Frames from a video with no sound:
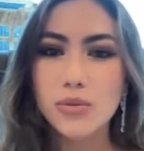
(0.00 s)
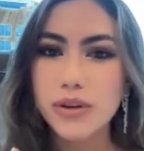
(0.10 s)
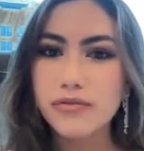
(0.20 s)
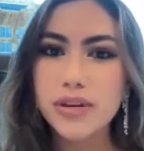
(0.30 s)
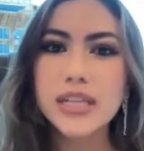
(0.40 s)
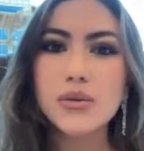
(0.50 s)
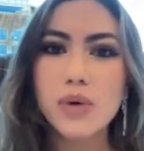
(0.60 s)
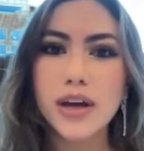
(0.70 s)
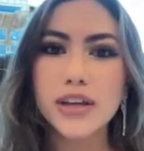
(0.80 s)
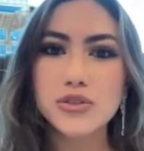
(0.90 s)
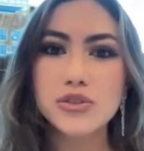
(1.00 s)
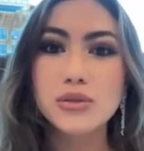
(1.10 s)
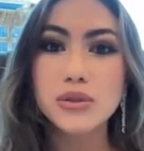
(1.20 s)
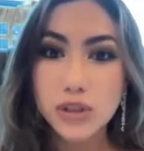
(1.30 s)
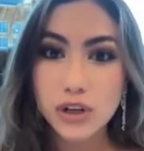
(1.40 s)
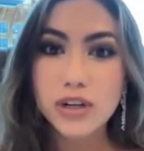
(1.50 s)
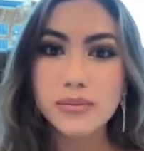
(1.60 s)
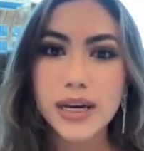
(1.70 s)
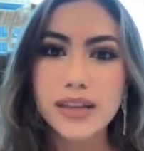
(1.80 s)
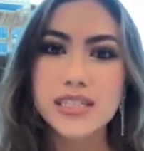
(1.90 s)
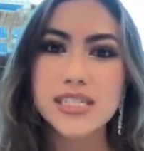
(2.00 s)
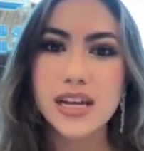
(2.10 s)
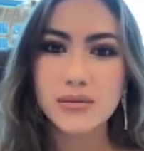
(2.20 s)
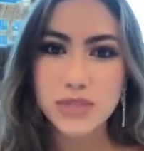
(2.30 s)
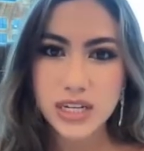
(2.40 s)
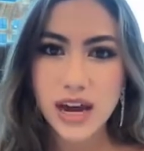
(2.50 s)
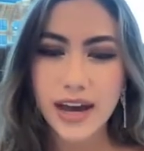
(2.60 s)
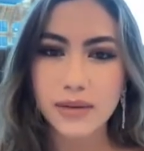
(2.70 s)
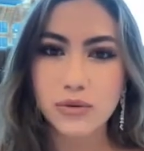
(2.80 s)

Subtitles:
We really want you to learn, but at the same time,